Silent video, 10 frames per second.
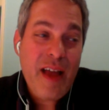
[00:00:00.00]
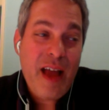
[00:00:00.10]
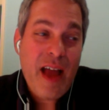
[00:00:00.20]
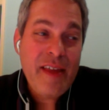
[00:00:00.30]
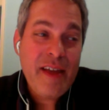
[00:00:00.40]

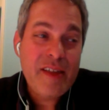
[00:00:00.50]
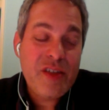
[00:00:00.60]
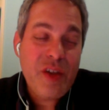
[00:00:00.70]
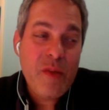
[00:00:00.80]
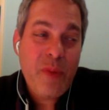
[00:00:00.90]
I think
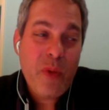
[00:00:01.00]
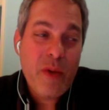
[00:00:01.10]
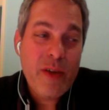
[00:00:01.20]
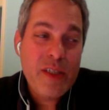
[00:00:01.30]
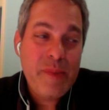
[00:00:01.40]
it's so
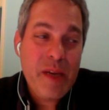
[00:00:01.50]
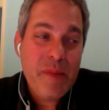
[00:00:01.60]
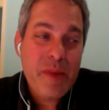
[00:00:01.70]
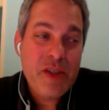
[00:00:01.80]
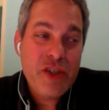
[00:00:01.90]
important to be
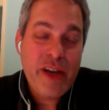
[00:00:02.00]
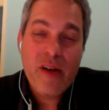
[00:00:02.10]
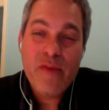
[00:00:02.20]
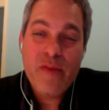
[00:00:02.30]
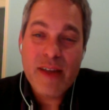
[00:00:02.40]
able to
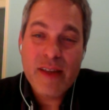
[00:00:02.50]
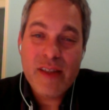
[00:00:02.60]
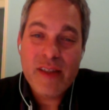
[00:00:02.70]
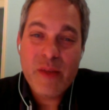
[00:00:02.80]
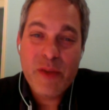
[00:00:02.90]
share a
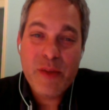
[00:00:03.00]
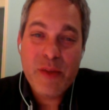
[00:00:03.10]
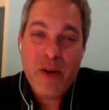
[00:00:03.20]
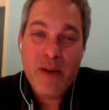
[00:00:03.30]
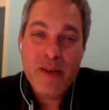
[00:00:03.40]
fantasy with your
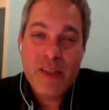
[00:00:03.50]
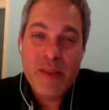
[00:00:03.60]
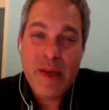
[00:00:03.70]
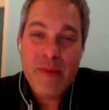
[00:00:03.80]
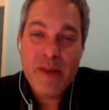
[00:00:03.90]
partner,
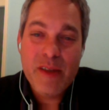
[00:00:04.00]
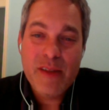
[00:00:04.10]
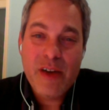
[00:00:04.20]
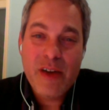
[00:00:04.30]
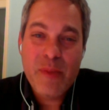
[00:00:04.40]
to be able to
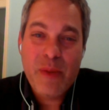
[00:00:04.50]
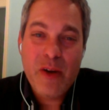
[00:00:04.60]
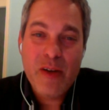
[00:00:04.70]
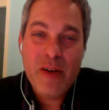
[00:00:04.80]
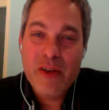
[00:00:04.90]
tell your
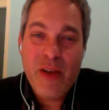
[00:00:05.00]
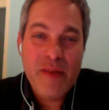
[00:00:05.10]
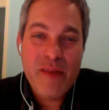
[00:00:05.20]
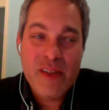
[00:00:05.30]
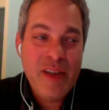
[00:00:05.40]
partner, you
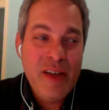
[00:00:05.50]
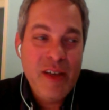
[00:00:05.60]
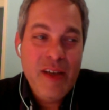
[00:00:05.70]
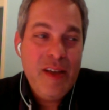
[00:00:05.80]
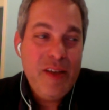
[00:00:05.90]
have this,
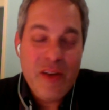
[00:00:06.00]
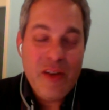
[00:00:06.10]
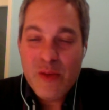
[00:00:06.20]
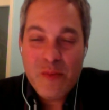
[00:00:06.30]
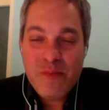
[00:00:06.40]

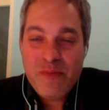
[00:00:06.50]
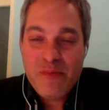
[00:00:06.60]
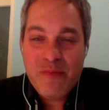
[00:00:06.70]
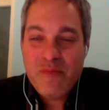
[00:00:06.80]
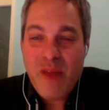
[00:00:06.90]

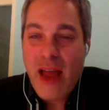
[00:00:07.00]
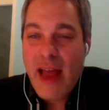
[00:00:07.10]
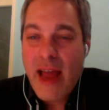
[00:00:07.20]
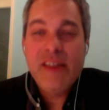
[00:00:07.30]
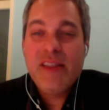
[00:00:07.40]
I
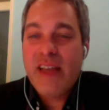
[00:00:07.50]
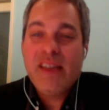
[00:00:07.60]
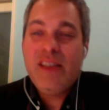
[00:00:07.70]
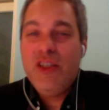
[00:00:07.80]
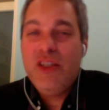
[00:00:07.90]
had this
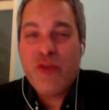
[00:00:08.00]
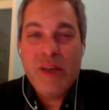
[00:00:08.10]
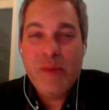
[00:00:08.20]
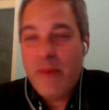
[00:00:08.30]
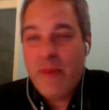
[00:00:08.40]
sexy
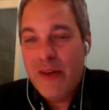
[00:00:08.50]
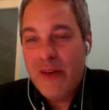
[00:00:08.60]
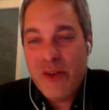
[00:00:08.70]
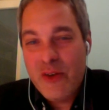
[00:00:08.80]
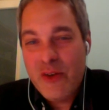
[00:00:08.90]
dream
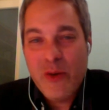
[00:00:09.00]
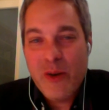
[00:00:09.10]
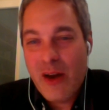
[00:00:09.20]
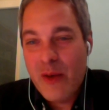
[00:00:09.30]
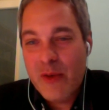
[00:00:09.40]
about you,
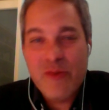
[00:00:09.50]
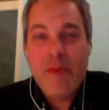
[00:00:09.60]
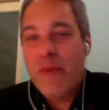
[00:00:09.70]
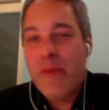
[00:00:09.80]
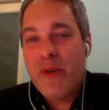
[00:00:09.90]
or I was
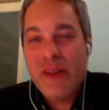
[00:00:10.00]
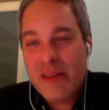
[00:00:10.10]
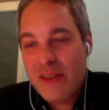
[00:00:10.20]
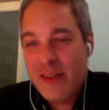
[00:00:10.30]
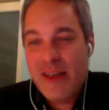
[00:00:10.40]
remembering
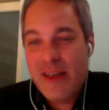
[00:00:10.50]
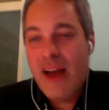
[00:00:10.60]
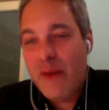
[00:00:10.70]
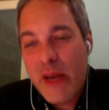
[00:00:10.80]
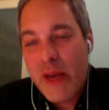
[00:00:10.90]
this
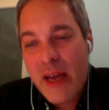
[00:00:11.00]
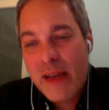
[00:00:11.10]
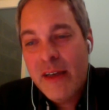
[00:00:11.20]
time we had